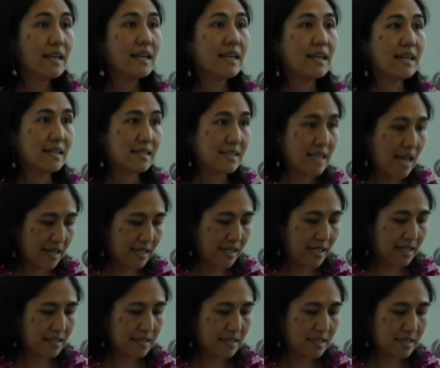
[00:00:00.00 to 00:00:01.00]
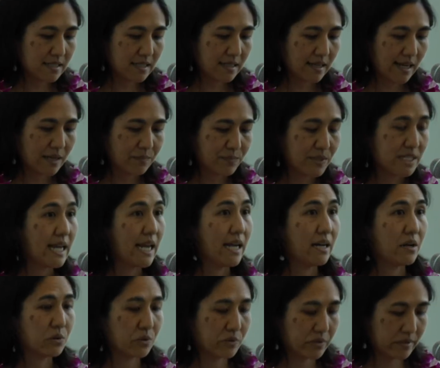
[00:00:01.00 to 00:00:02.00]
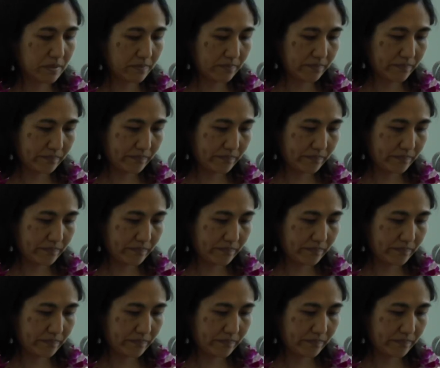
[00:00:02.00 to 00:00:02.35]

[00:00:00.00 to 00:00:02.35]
It is onions and potatoes,